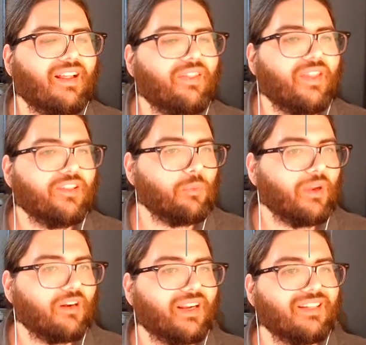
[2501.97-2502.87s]
That's a
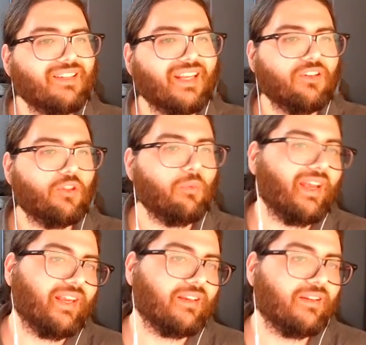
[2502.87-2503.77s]
pattern I can take to the
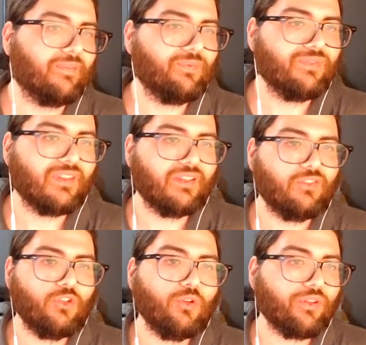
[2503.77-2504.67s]
bank.
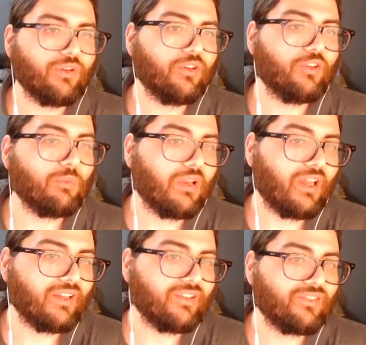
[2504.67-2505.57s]
Two thirds
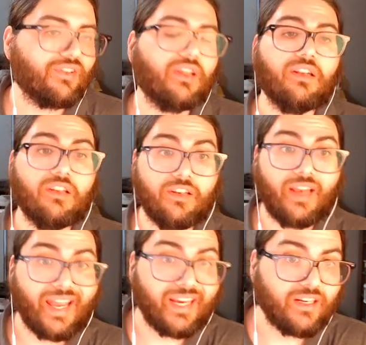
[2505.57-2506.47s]
plus
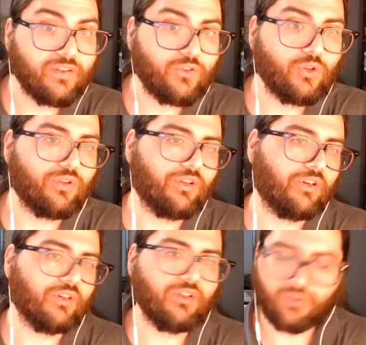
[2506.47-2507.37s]
negative two
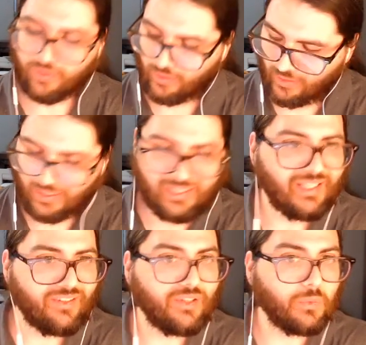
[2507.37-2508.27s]
thirds
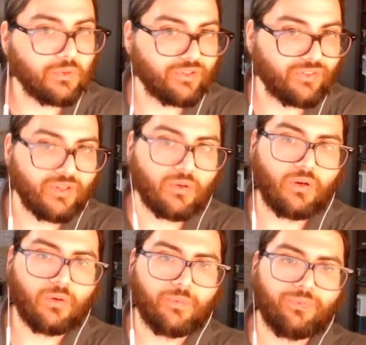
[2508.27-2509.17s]
is equal to
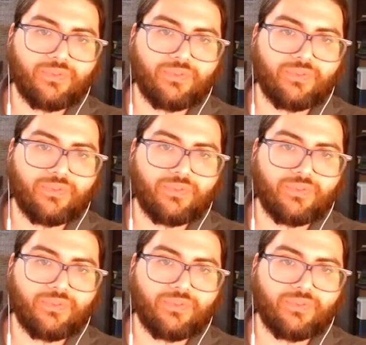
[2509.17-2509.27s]
zero.